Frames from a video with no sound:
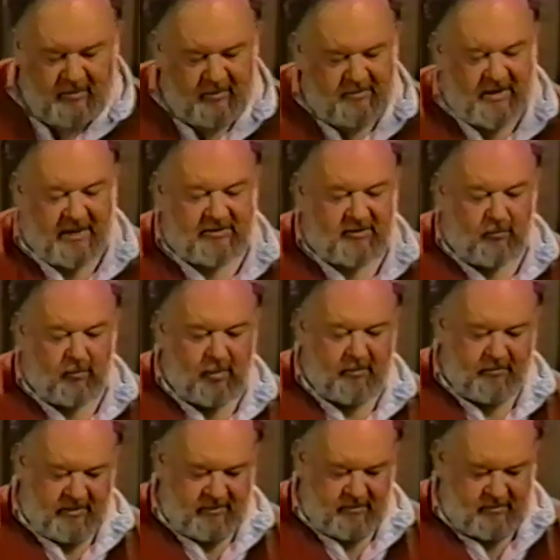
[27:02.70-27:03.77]
Dr.
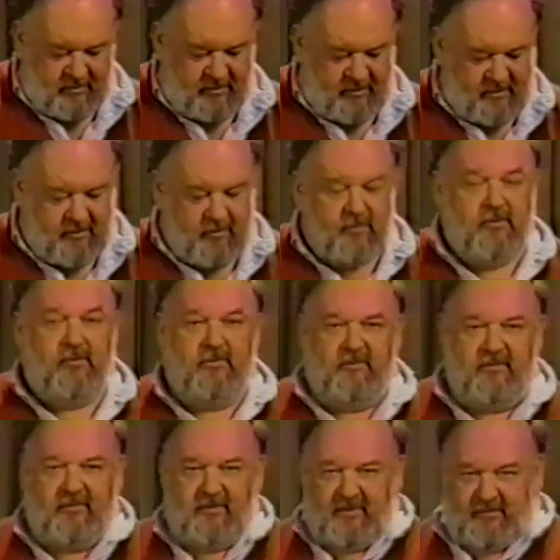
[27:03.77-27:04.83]
Wortmann, who
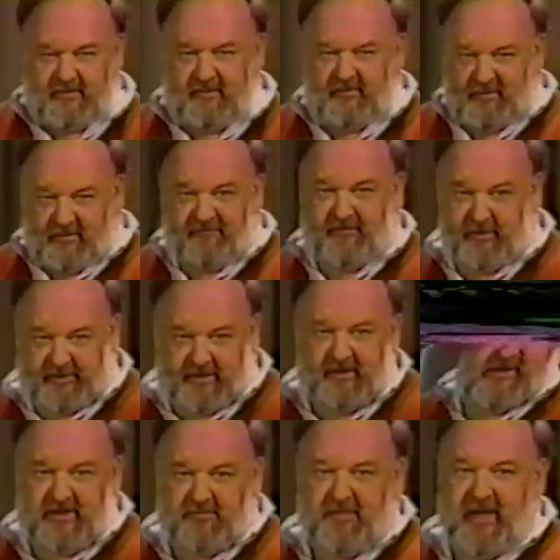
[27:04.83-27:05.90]

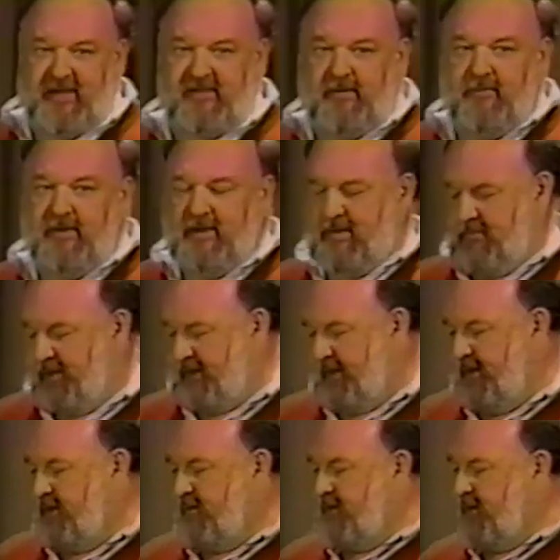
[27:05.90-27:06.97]
unfortunately just passed away about a
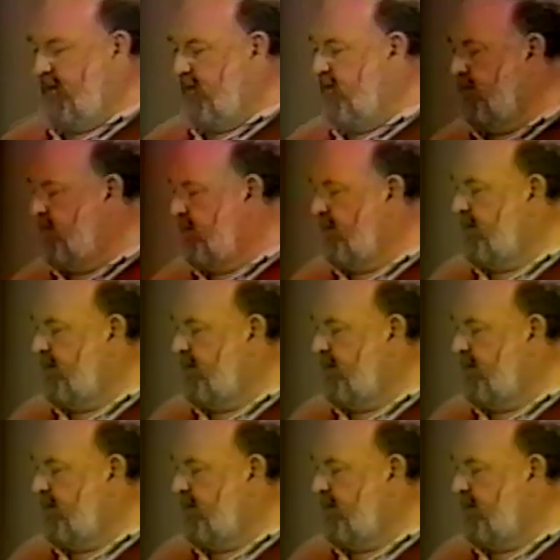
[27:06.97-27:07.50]
year ago,